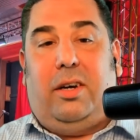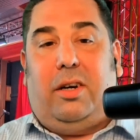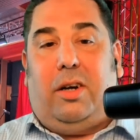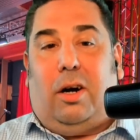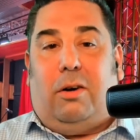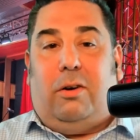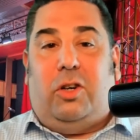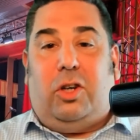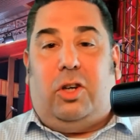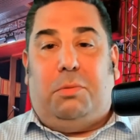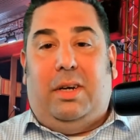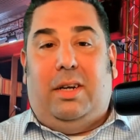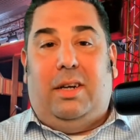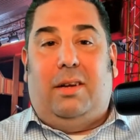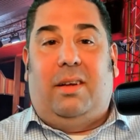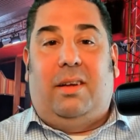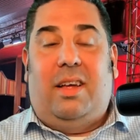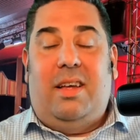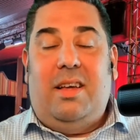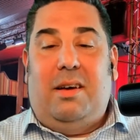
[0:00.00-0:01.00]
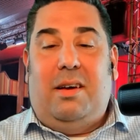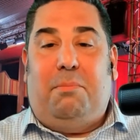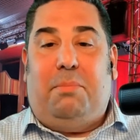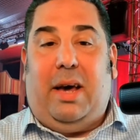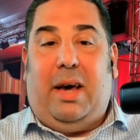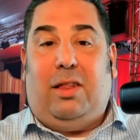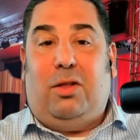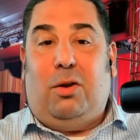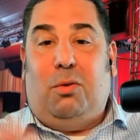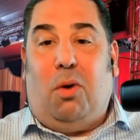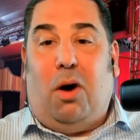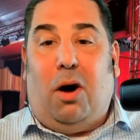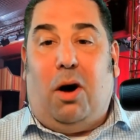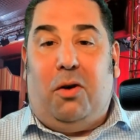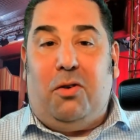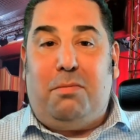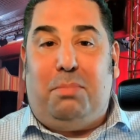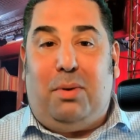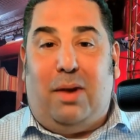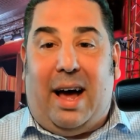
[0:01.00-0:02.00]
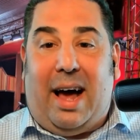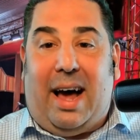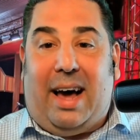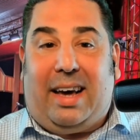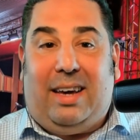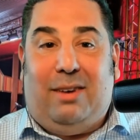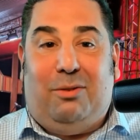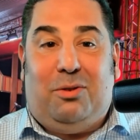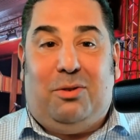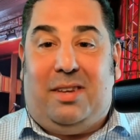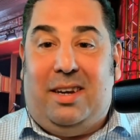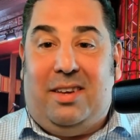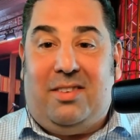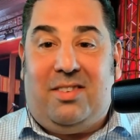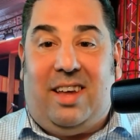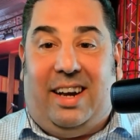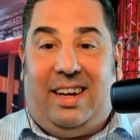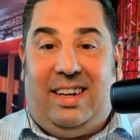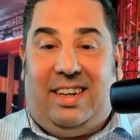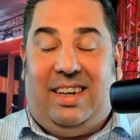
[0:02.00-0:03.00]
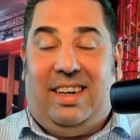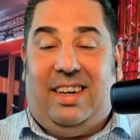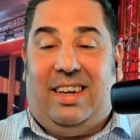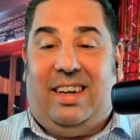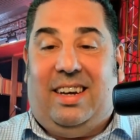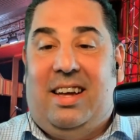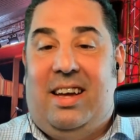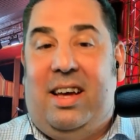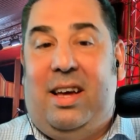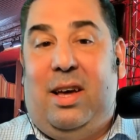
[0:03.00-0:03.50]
encouraged me to paint the walls black. It was his idea,